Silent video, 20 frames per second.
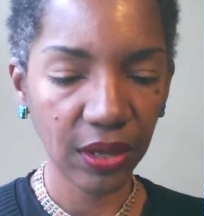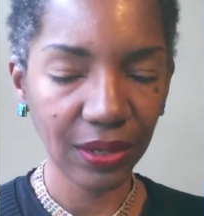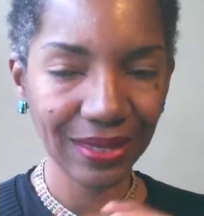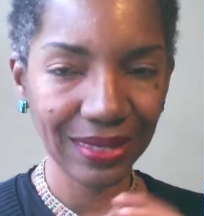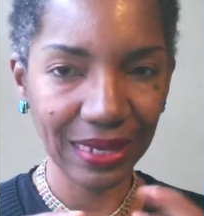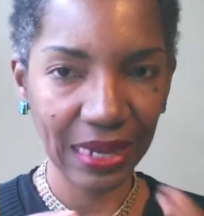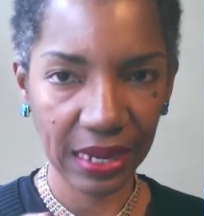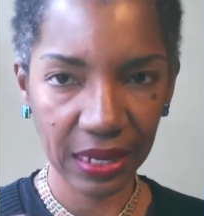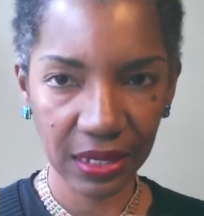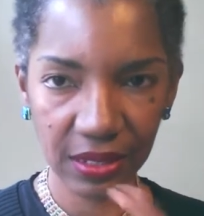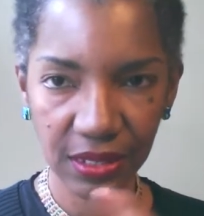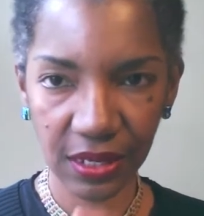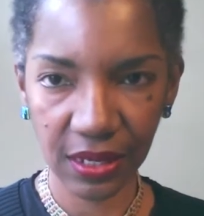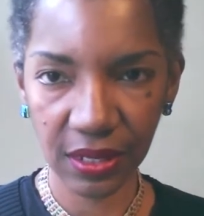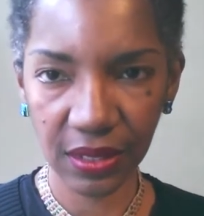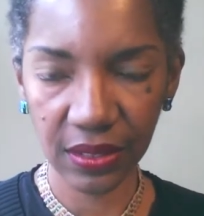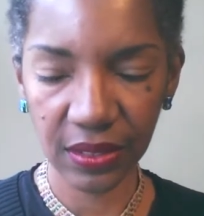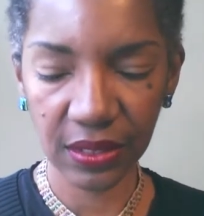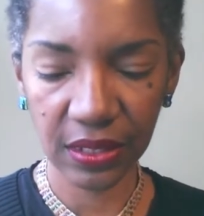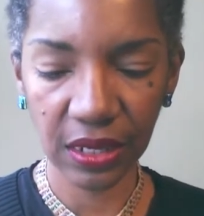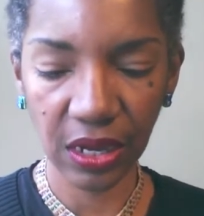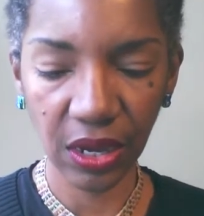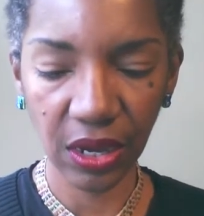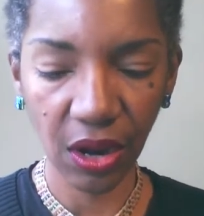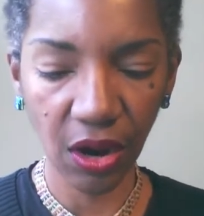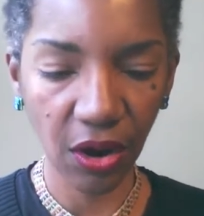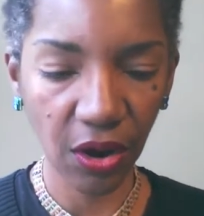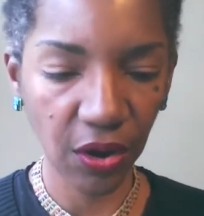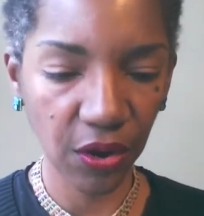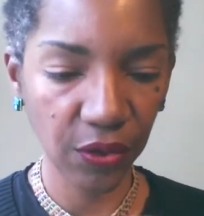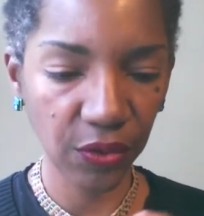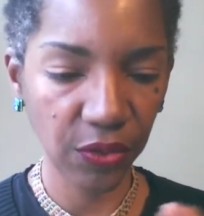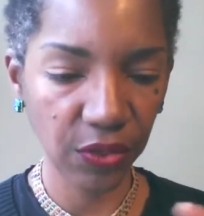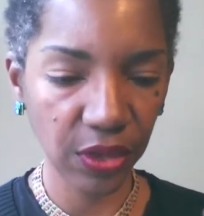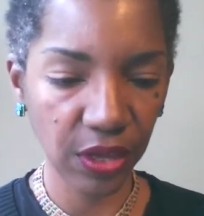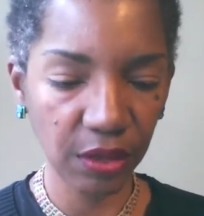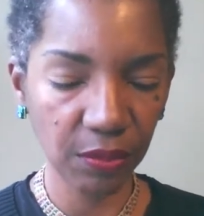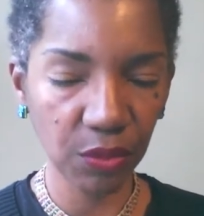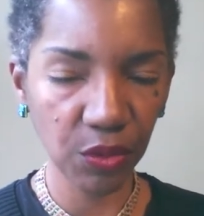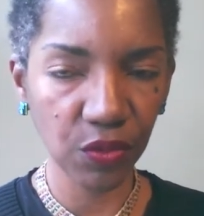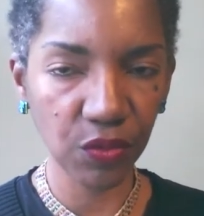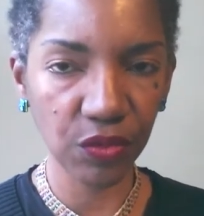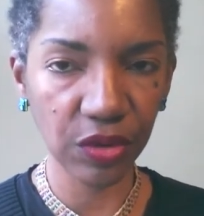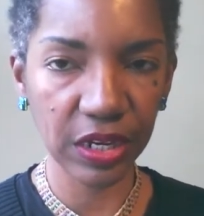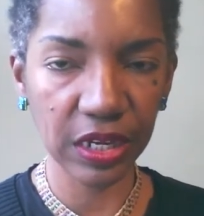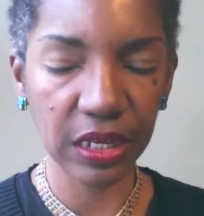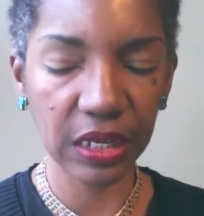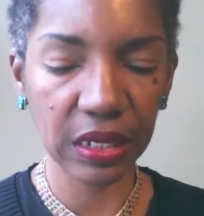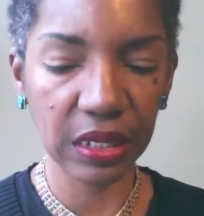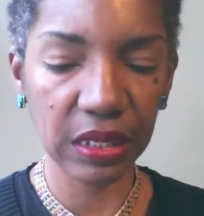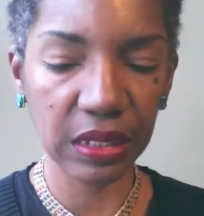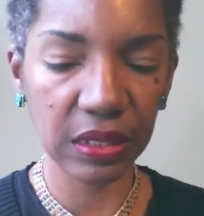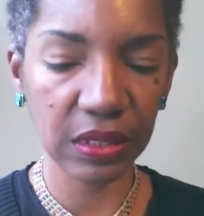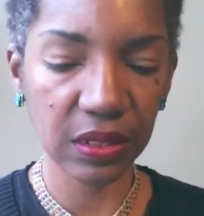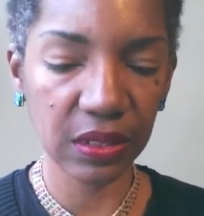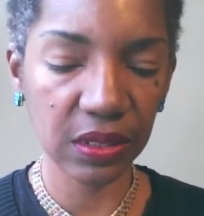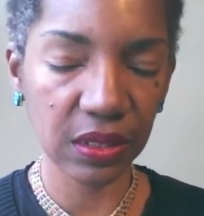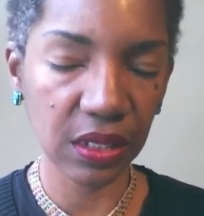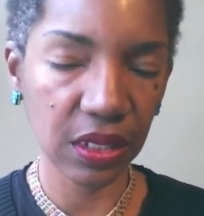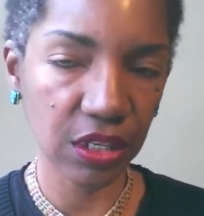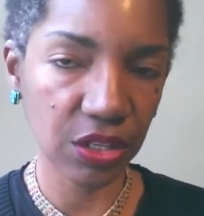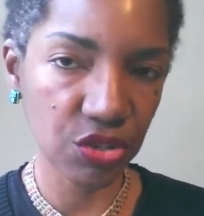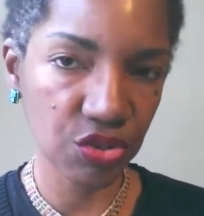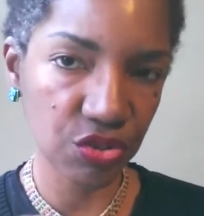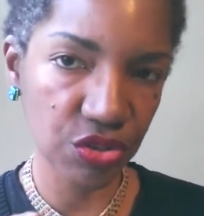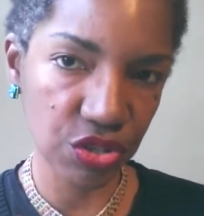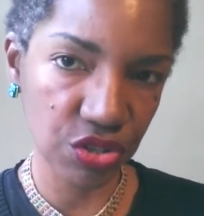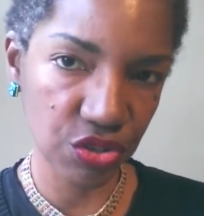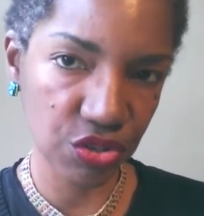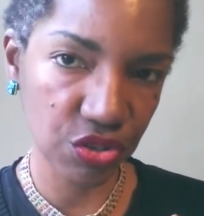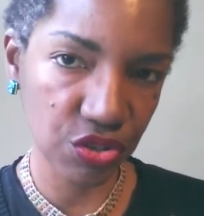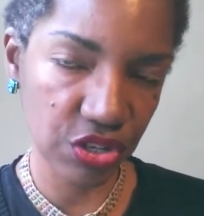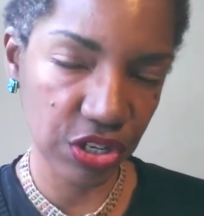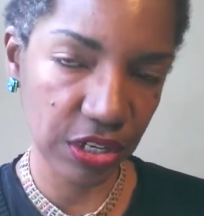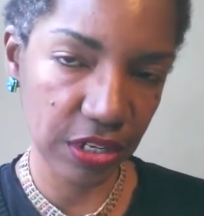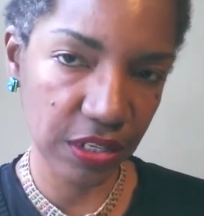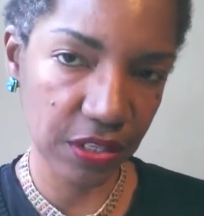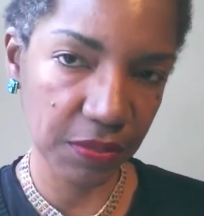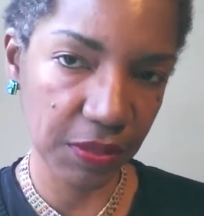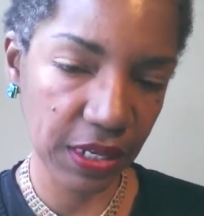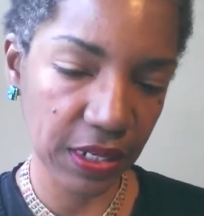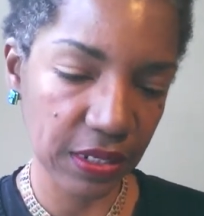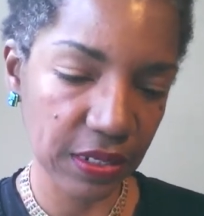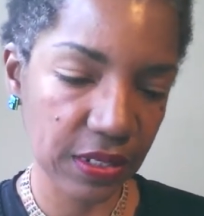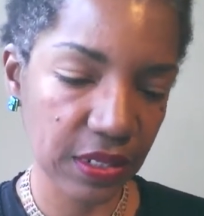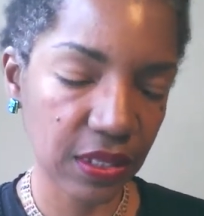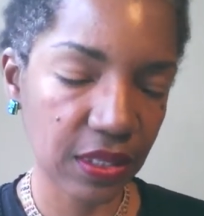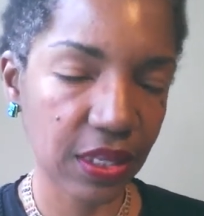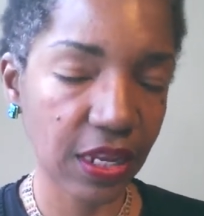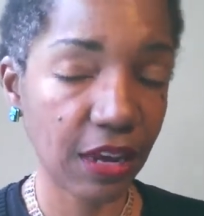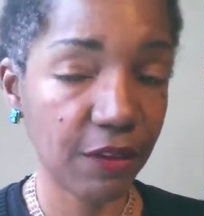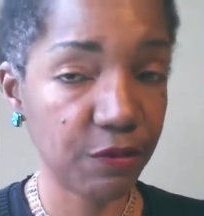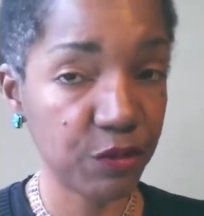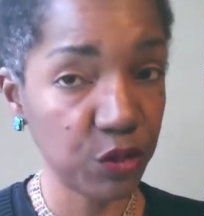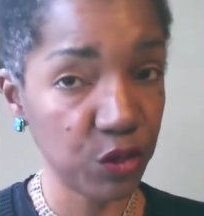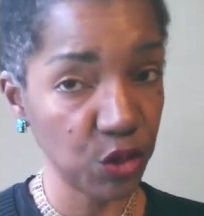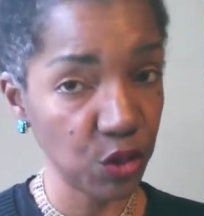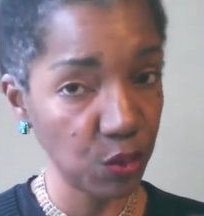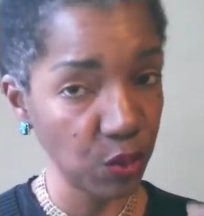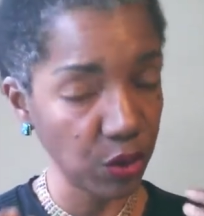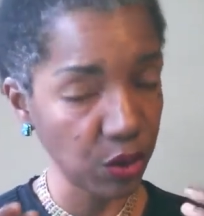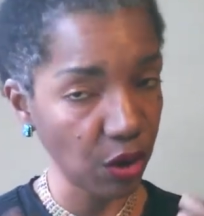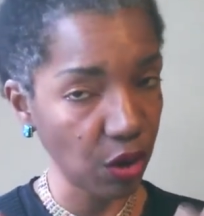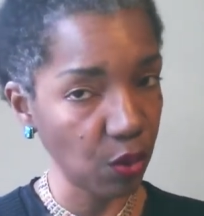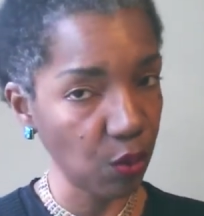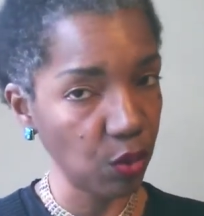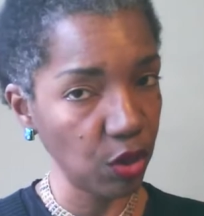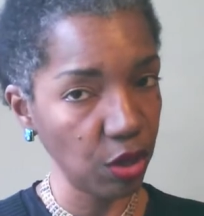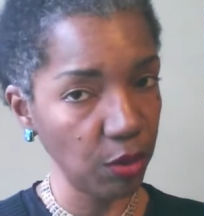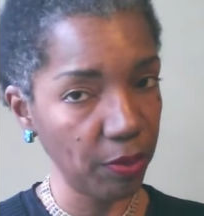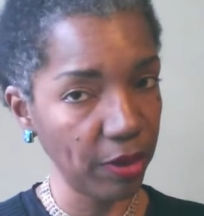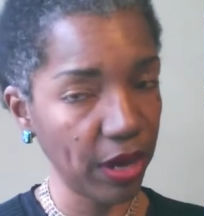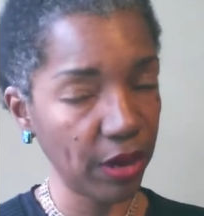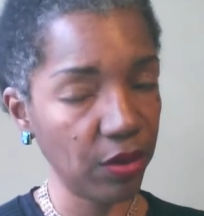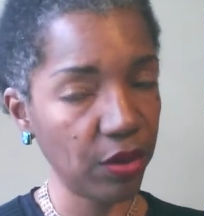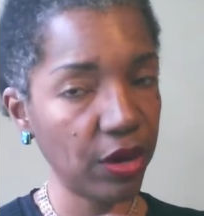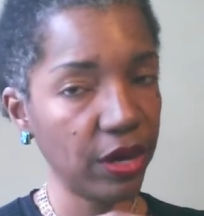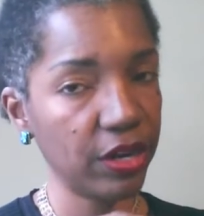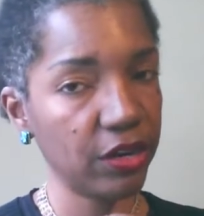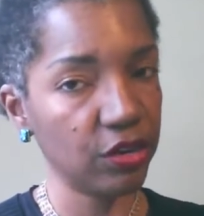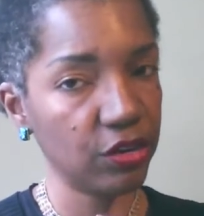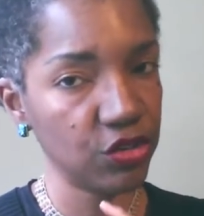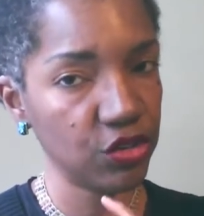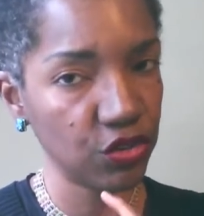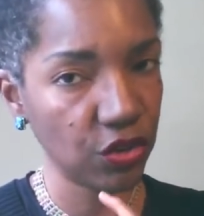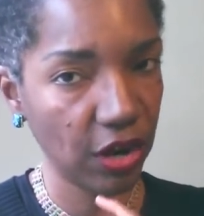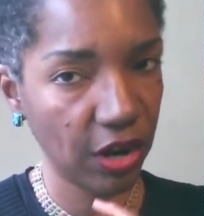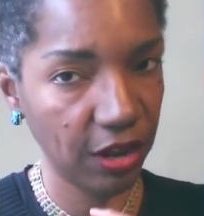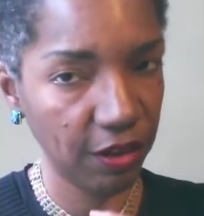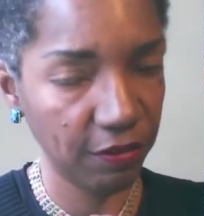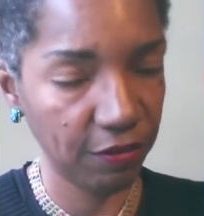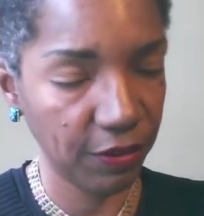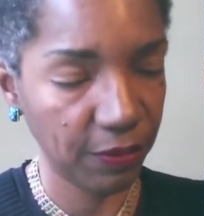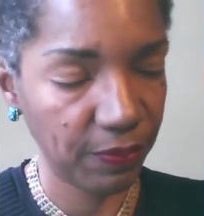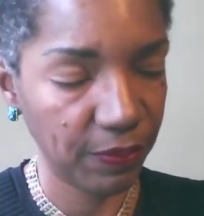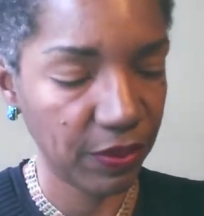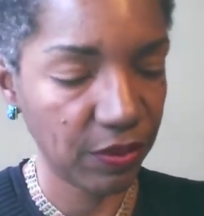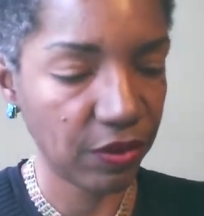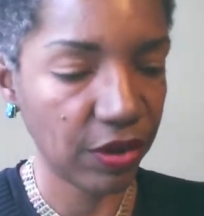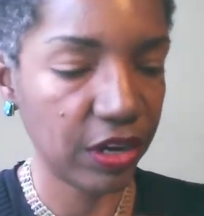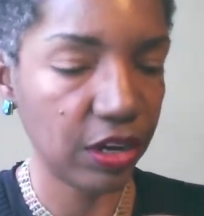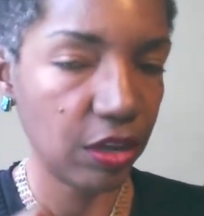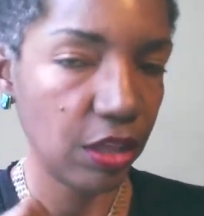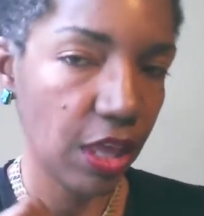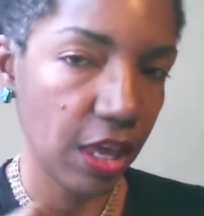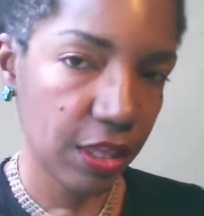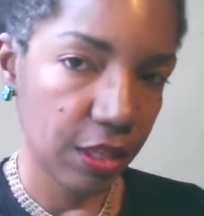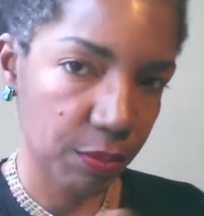nexus are the meridians in traditional chinese medicine that have to do with our willpower and our drive right?